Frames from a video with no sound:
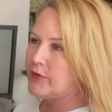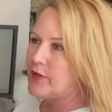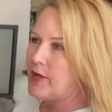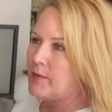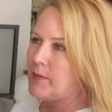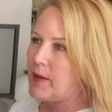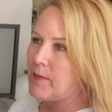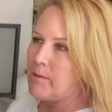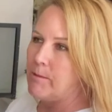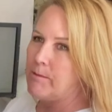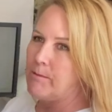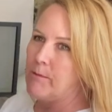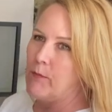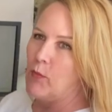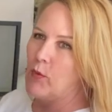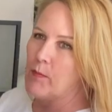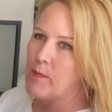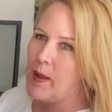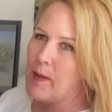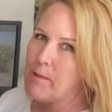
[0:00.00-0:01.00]
on my where
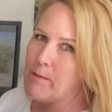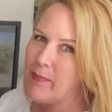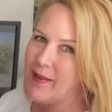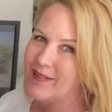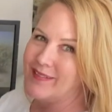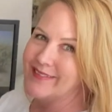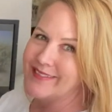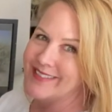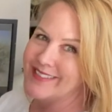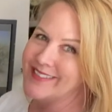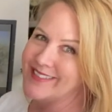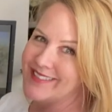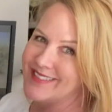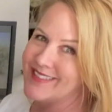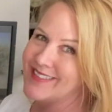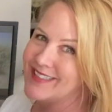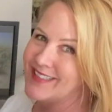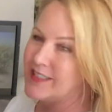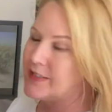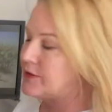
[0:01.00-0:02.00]
my belt is, you know,